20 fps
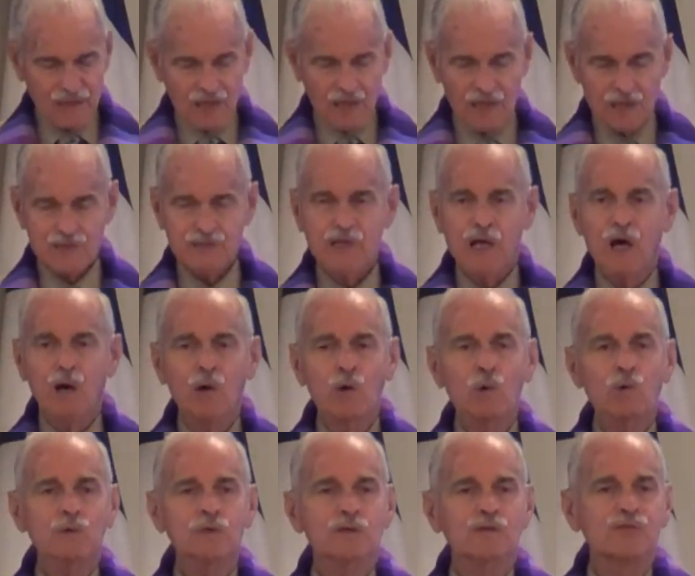us
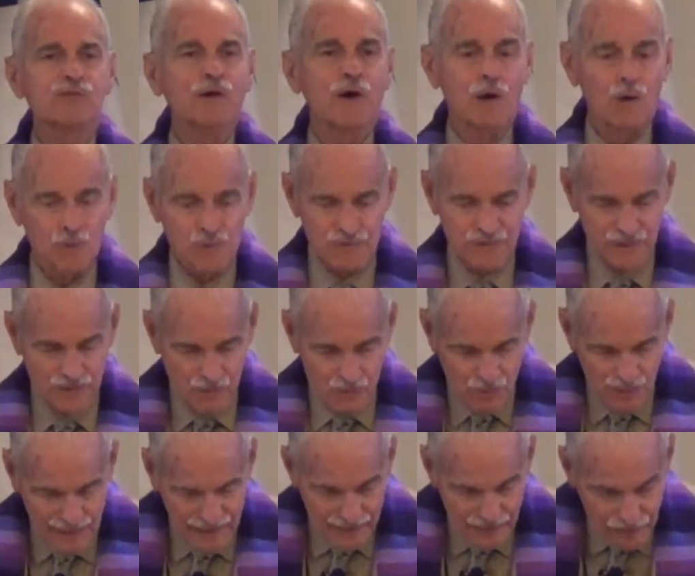older folks as
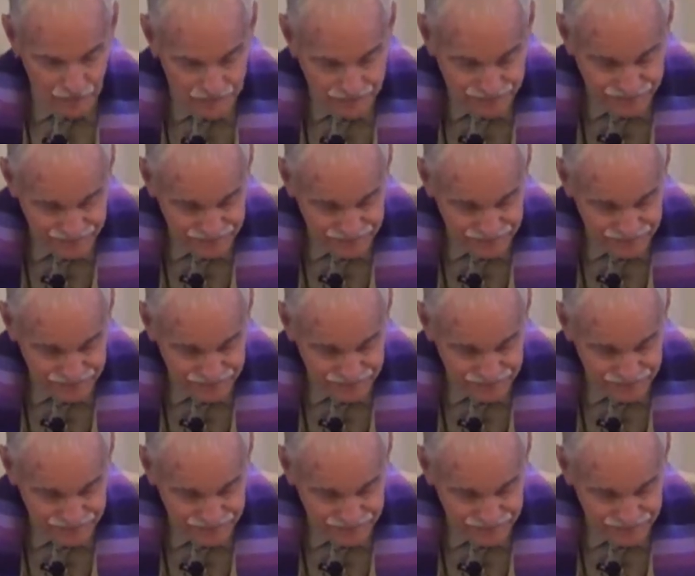well.